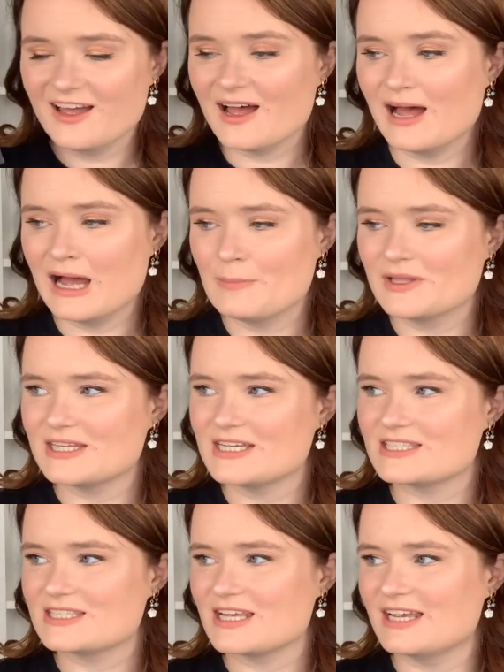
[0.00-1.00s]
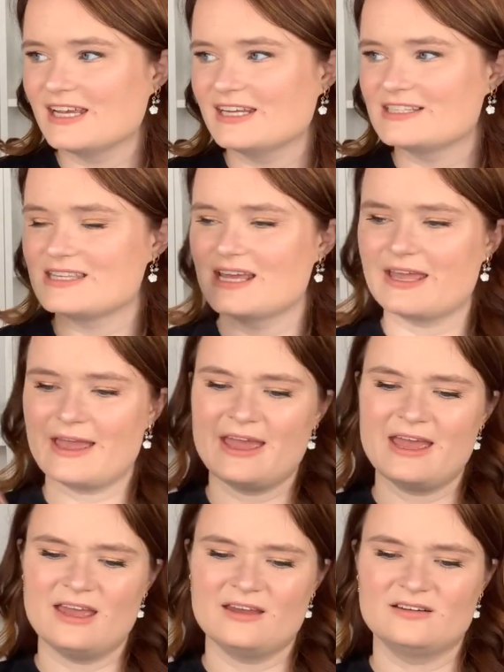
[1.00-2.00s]
Um, this is like
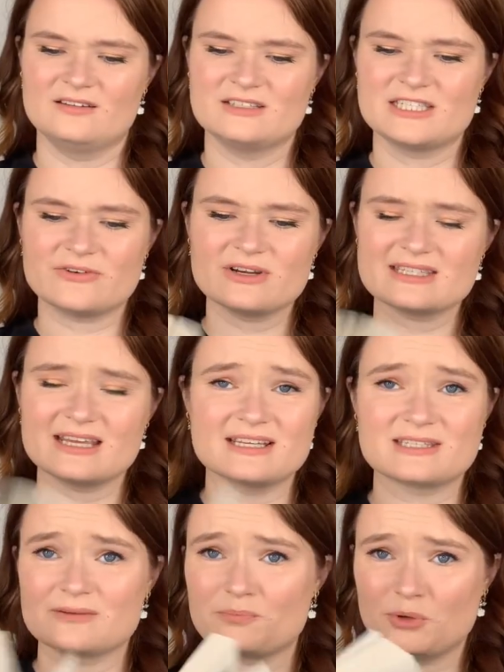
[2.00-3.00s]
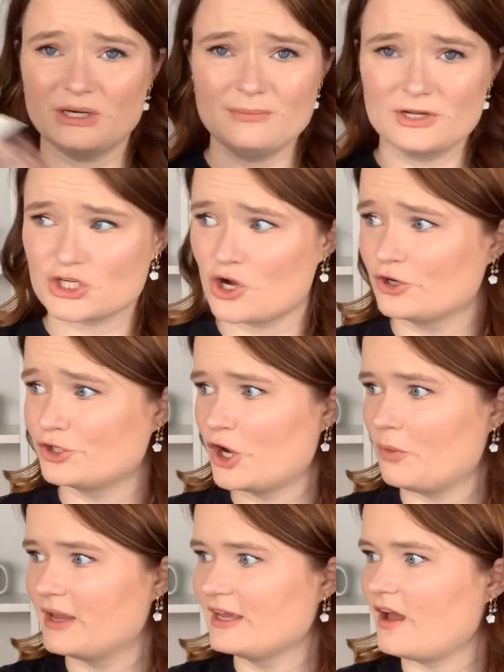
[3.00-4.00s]
a series that is pretty much
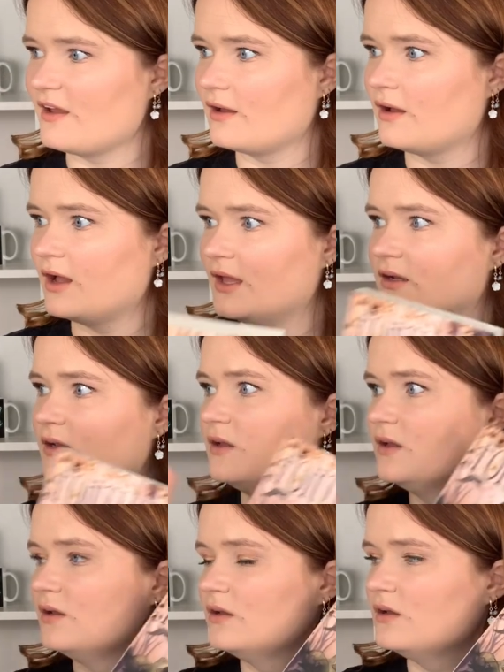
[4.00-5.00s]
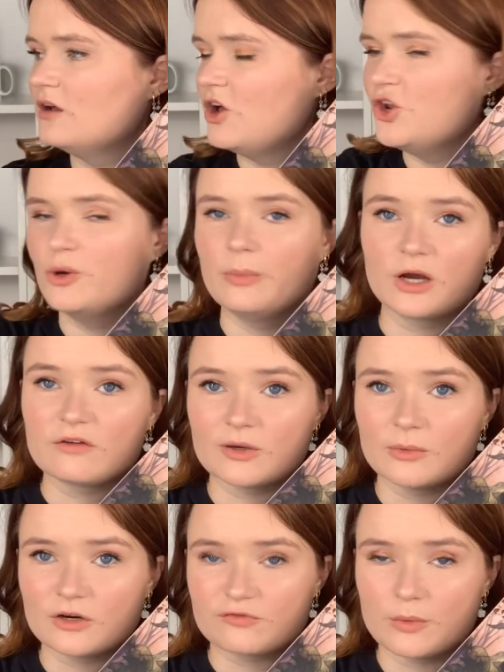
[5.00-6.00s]
ongoing. I got a new book from
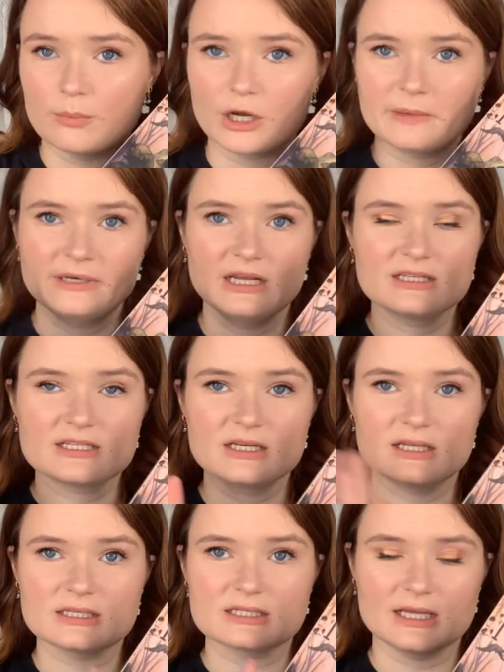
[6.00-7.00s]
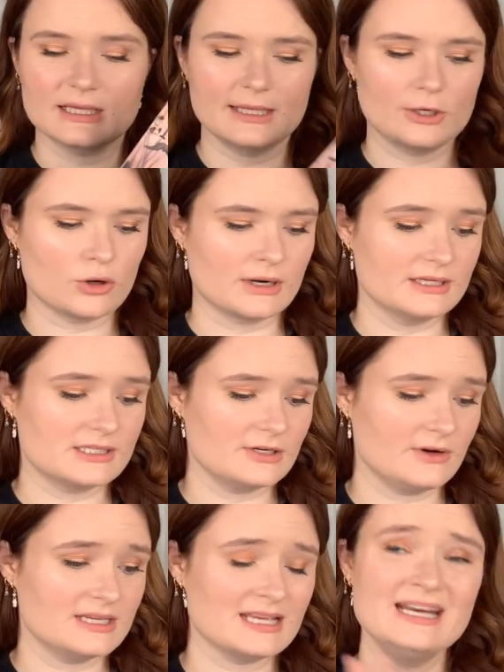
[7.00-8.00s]
her from Book Bonanza that's like later on in the
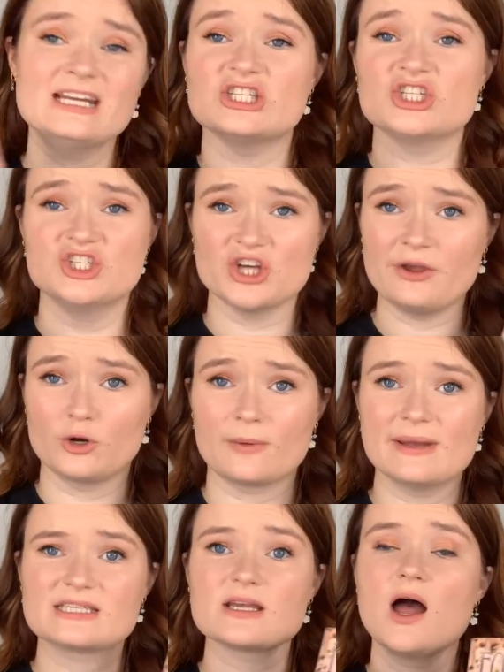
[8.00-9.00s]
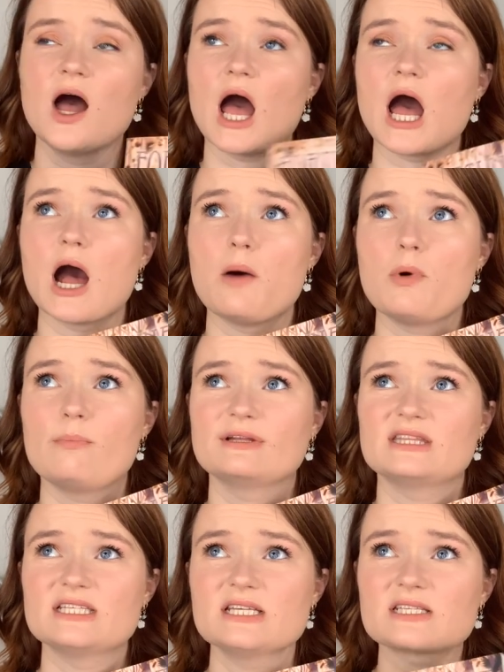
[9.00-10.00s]
series, and it is ginormous. Um, but
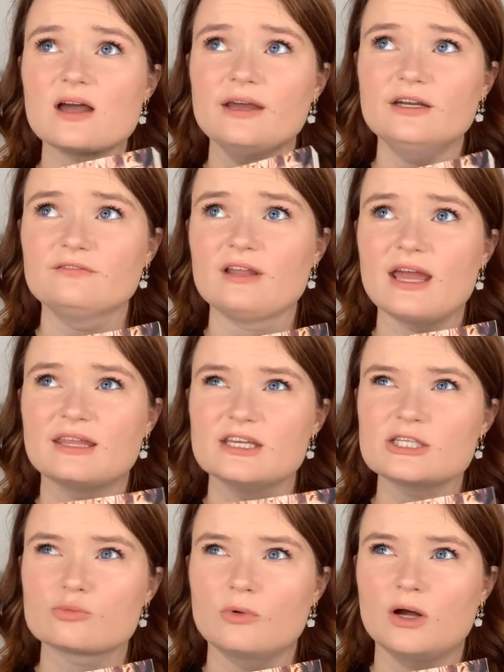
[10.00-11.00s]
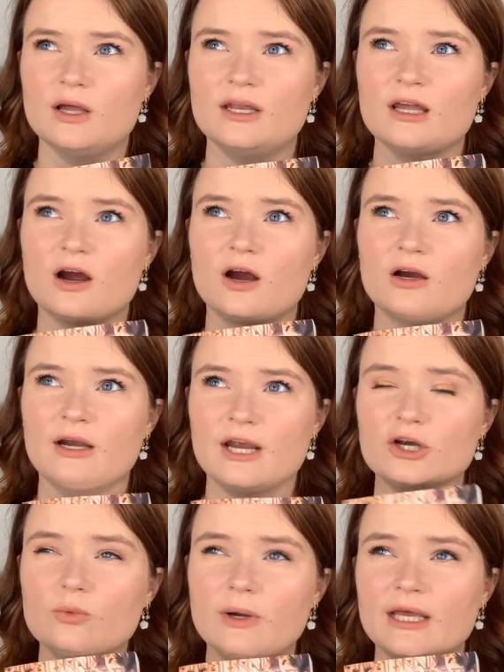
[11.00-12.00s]
this is kind of like this one. Our
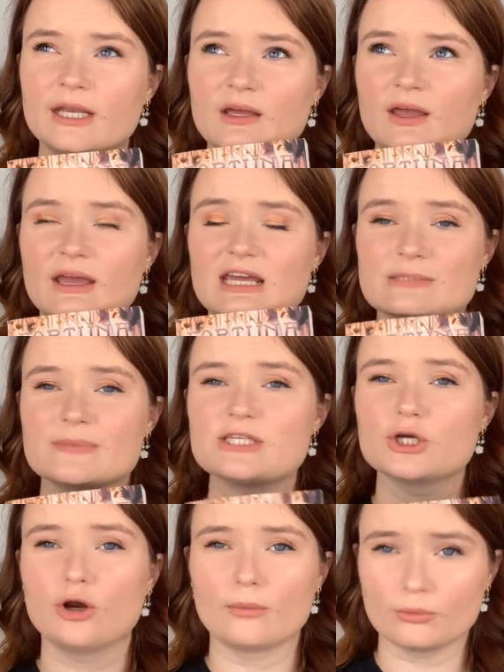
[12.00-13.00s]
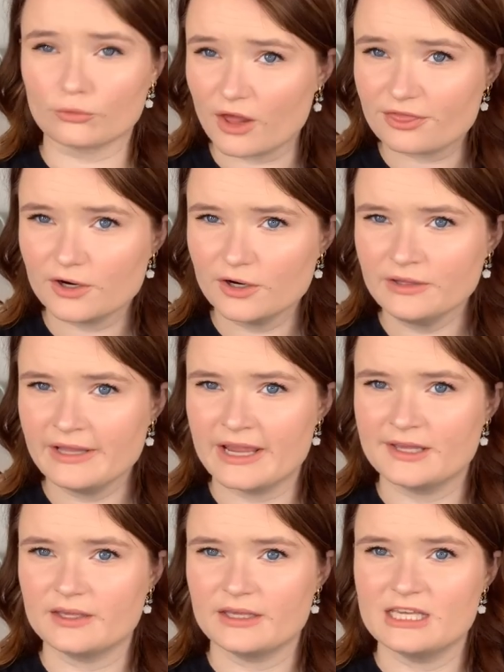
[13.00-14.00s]
heroine is missing her brother.
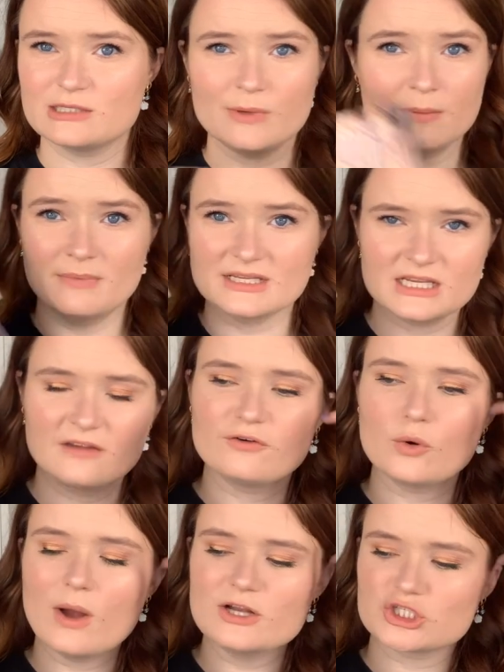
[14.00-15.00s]
Like, he's been missing for a while.